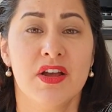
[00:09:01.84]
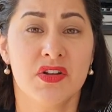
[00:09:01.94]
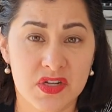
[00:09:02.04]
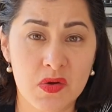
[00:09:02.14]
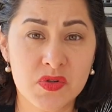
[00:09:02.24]

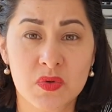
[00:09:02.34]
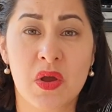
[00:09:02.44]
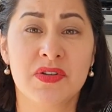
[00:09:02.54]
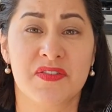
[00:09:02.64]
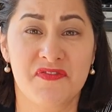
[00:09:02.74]
Total
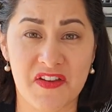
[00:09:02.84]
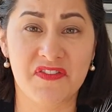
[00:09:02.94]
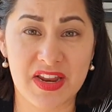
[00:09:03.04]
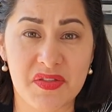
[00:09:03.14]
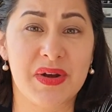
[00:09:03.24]
loans of
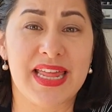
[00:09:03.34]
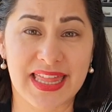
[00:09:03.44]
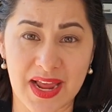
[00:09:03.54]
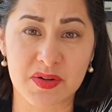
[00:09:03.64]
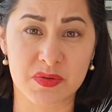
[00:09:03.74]

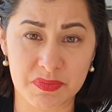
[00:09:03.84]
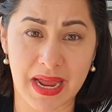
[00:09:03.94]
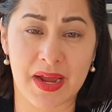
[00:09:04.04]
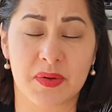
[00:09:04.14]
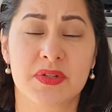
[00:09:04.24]

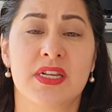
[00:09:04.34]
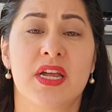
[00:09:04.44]
£53,000.